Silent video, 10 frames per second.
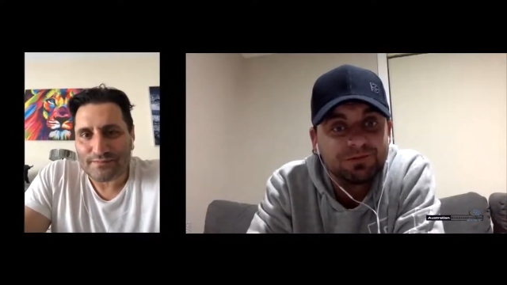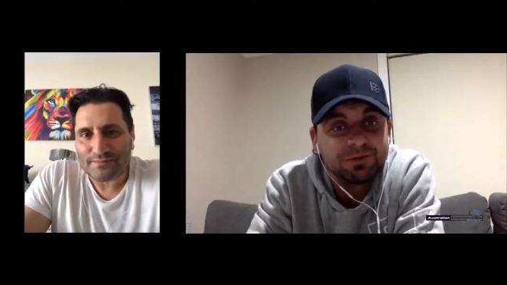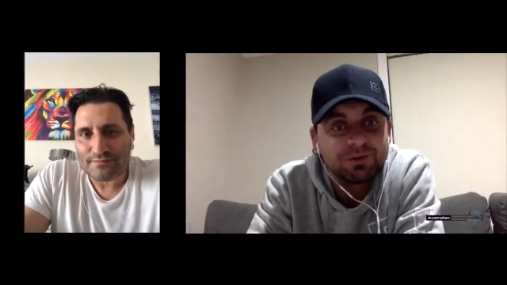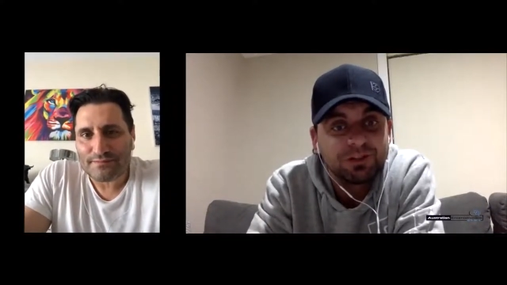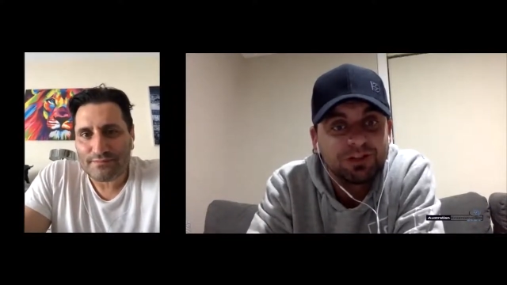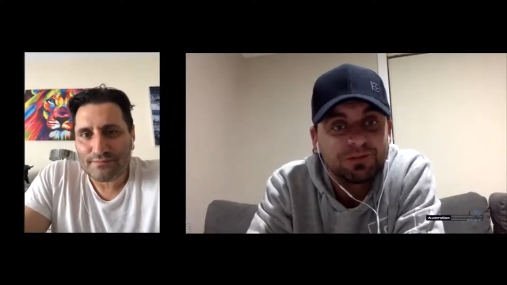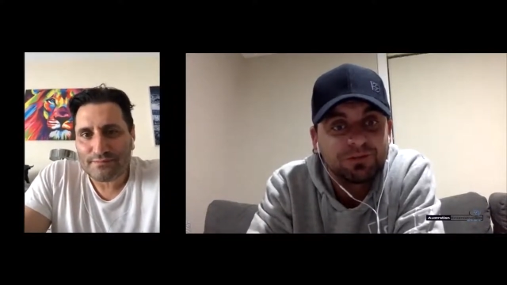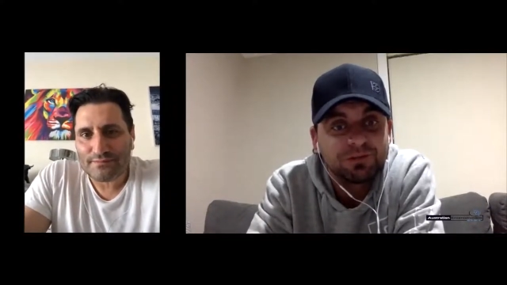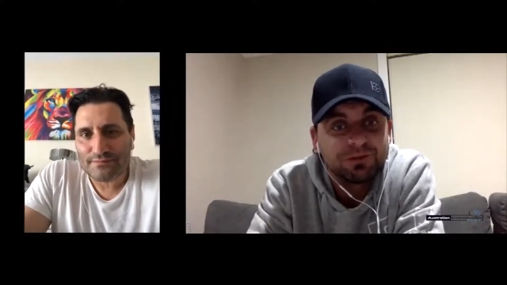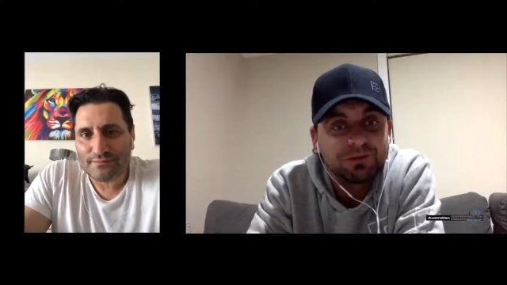Speaker 1: It all
Speaker 2: starts
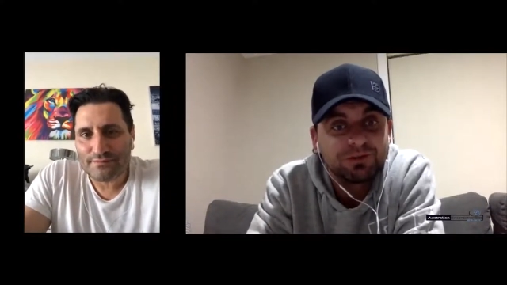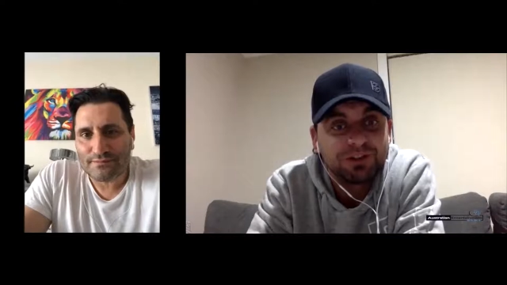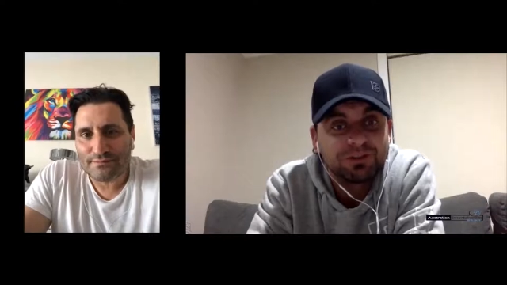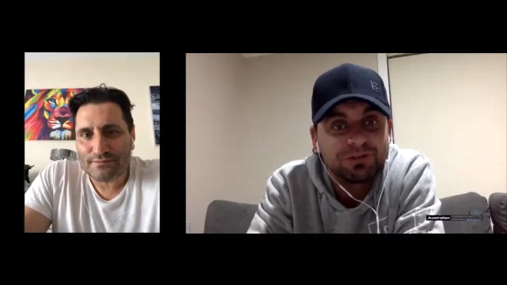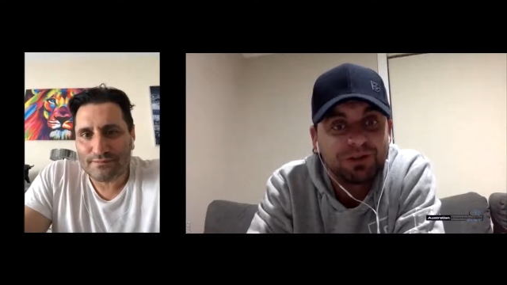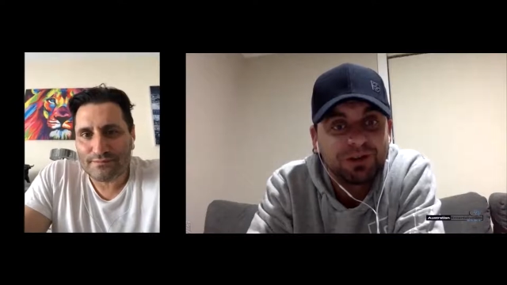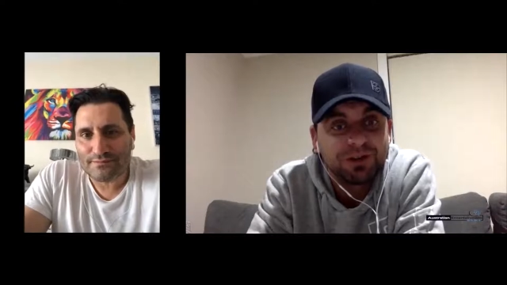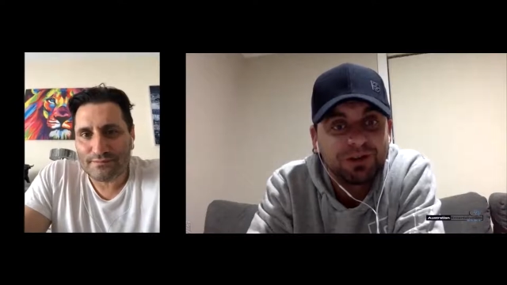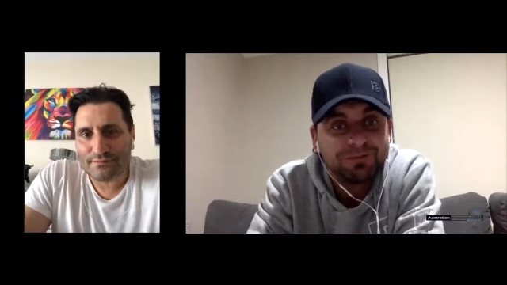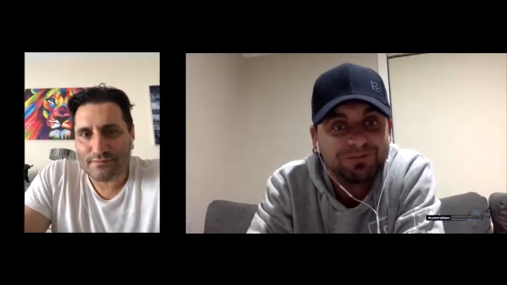from it all starts from
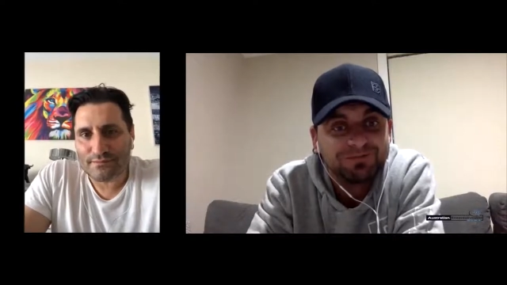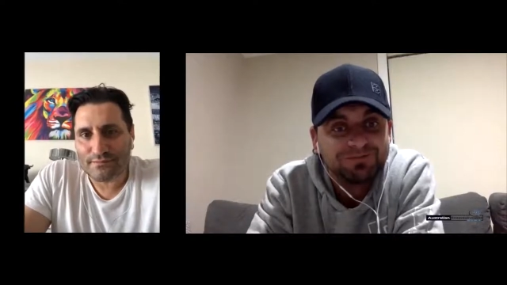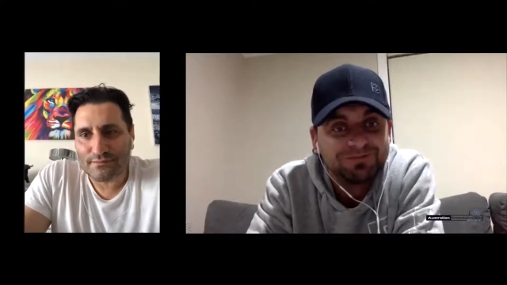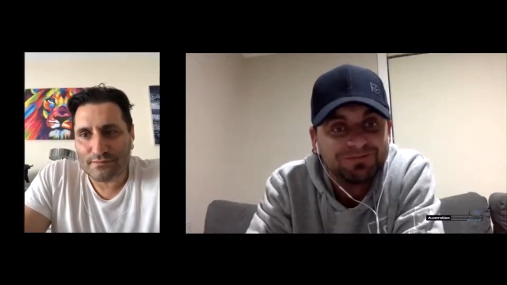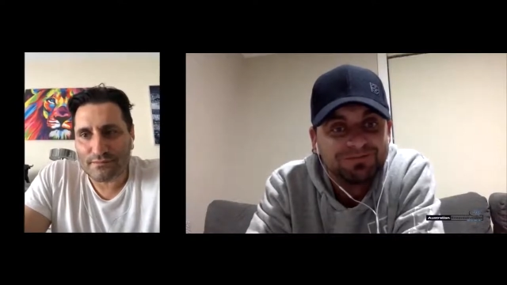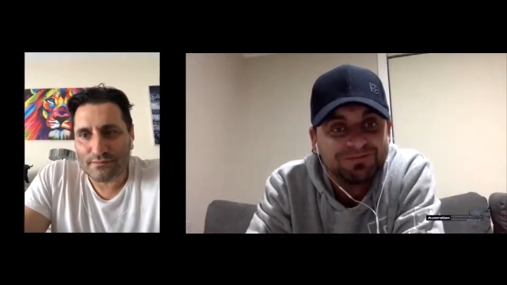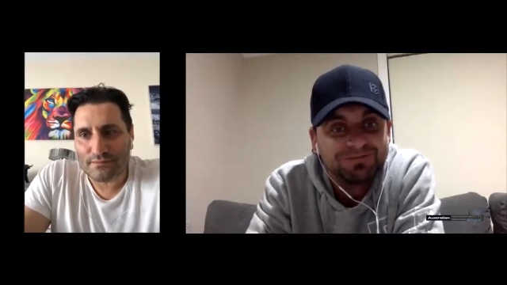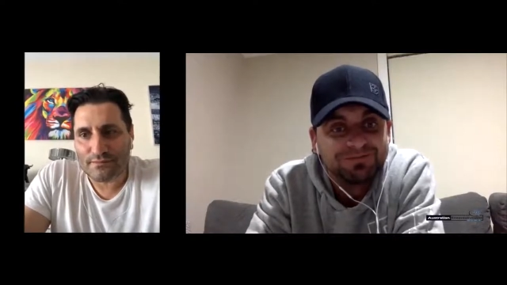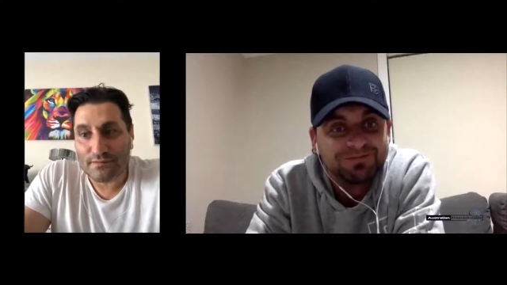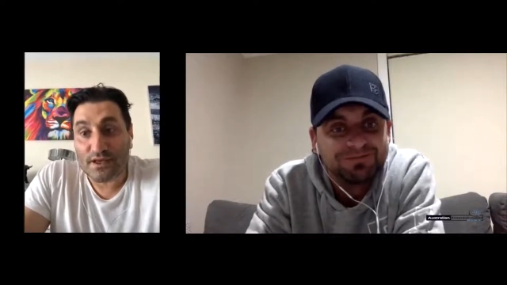back home.
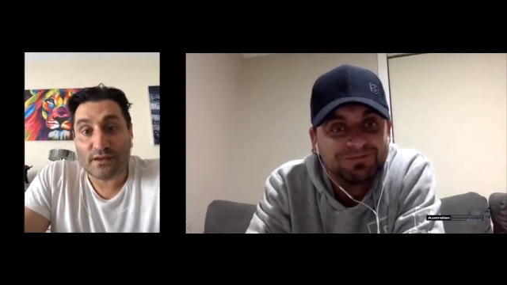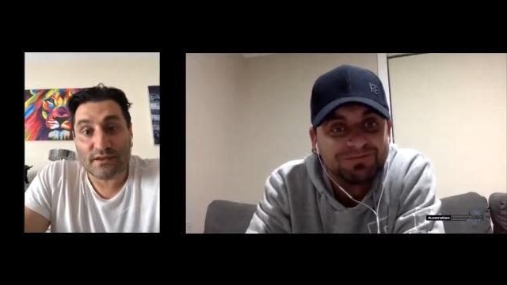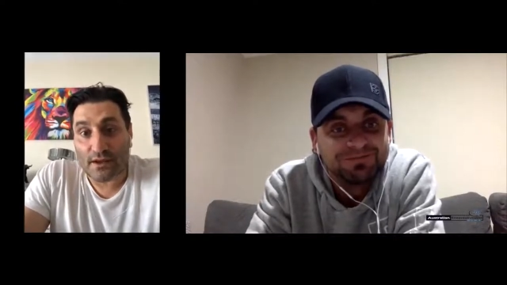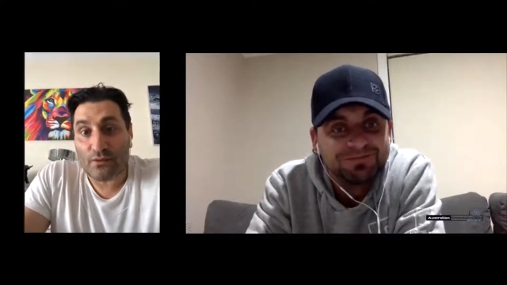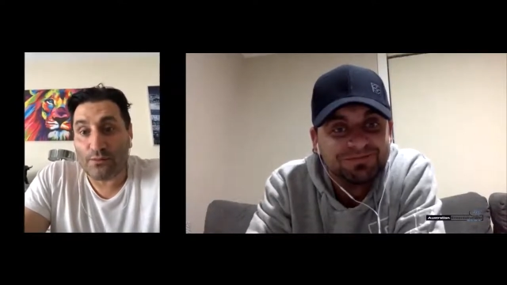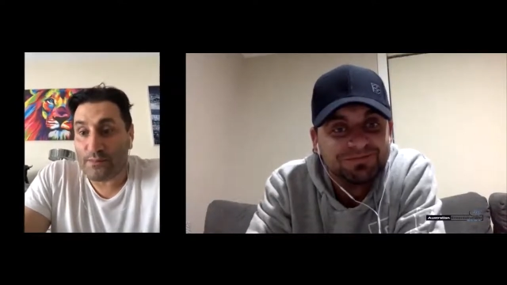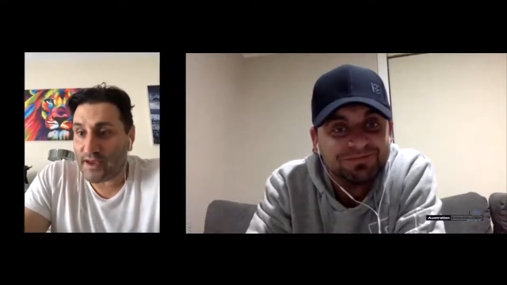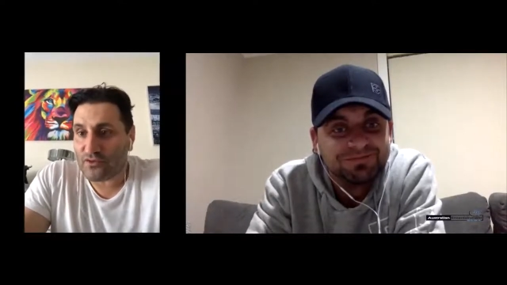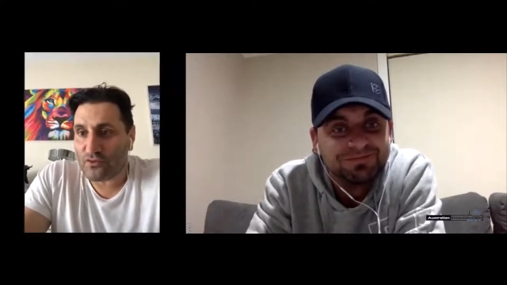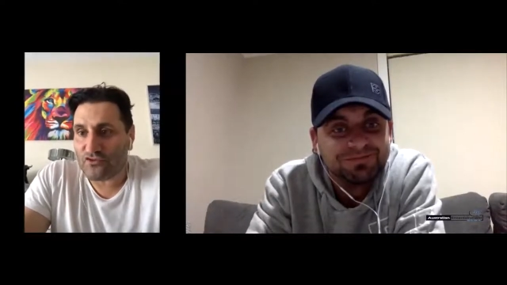
Speaker 1: Yes, yeah,
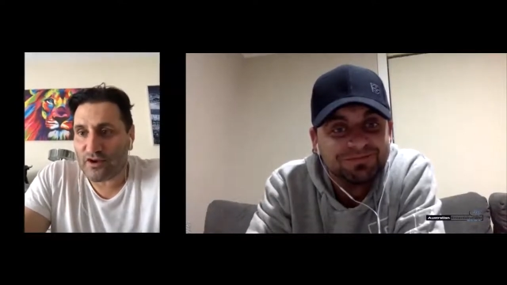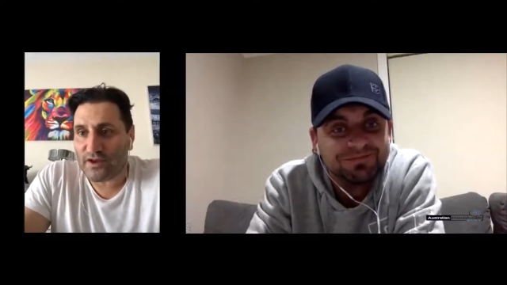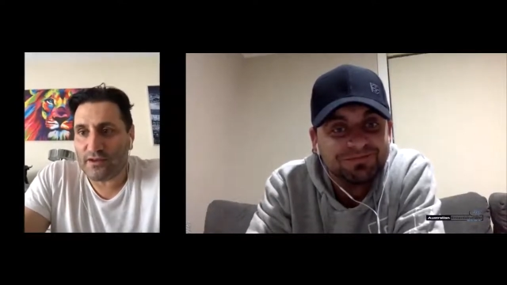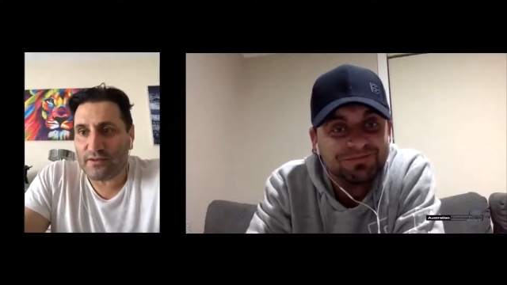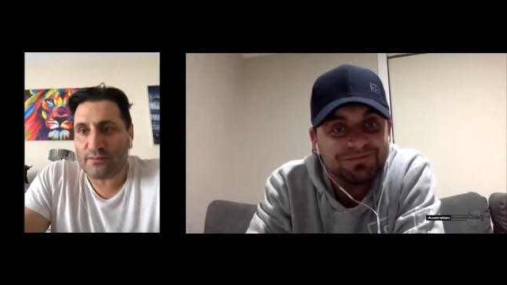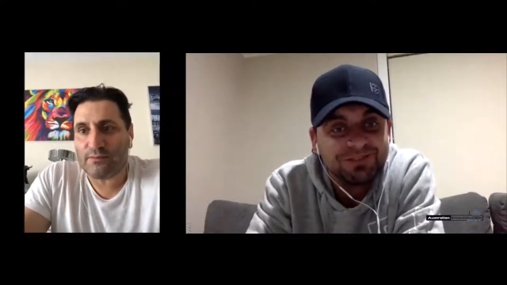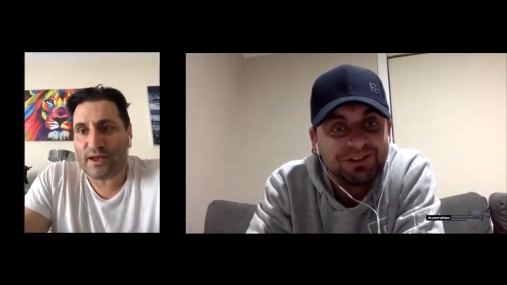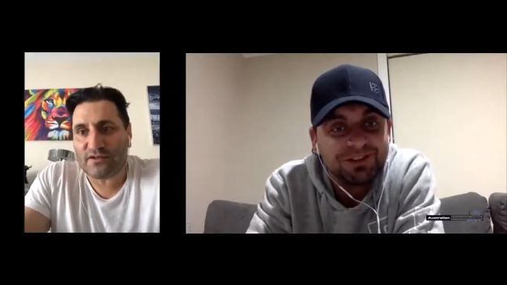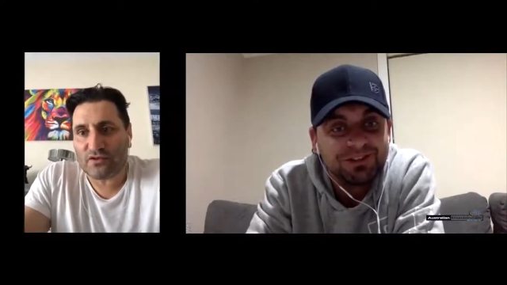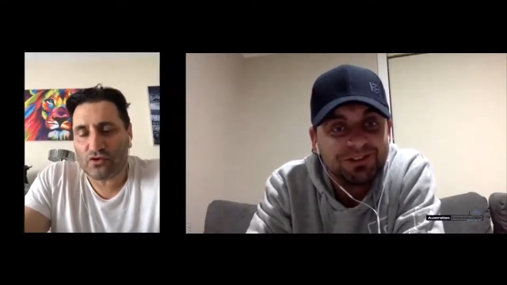back to Australia and then
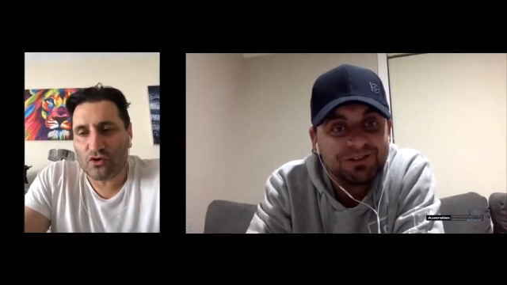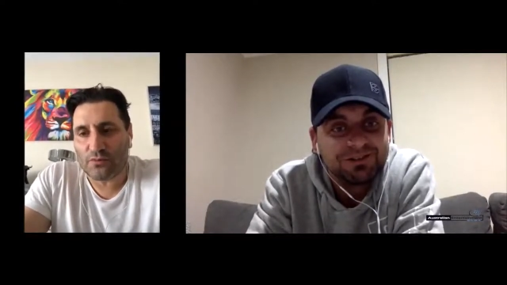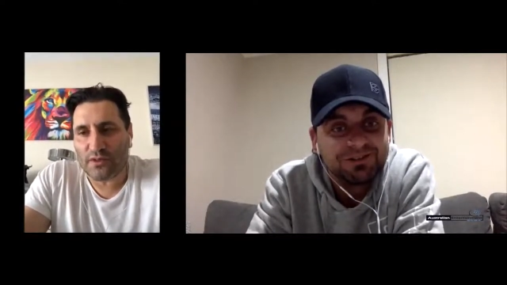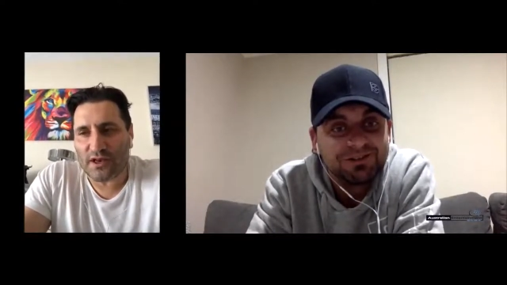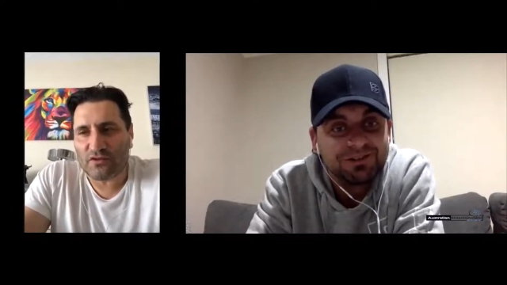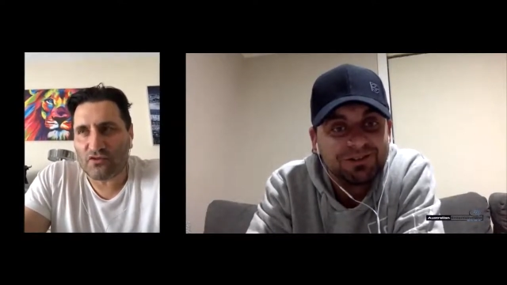back to Europe. Then in